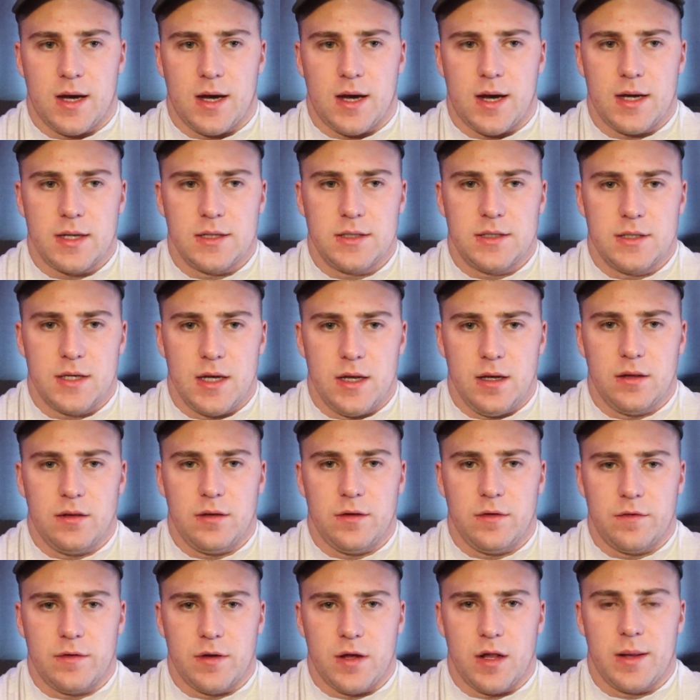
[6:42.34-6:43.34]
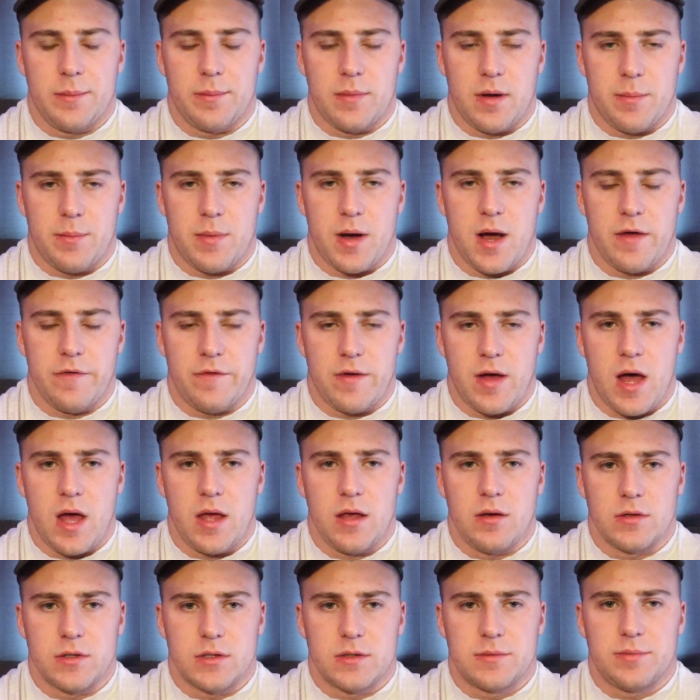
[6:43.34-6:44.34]
I genuinely felt like my
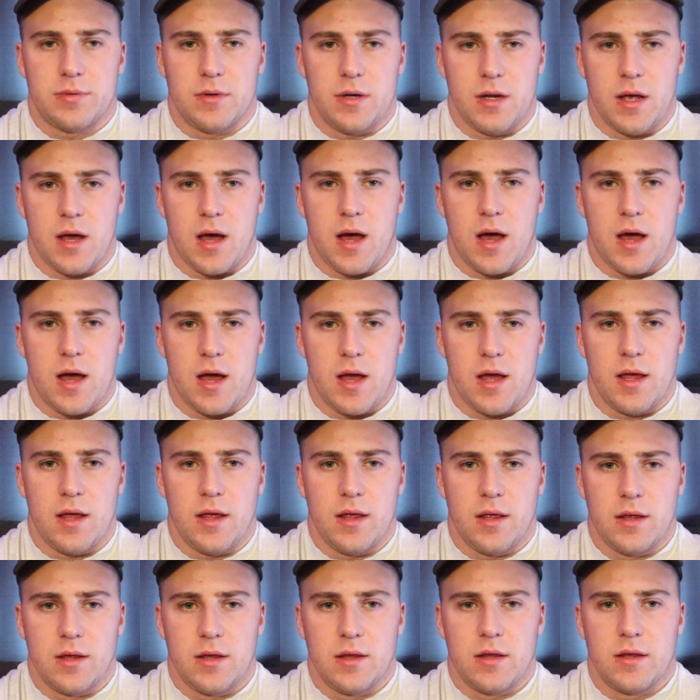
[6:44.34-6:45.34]
value was pretty high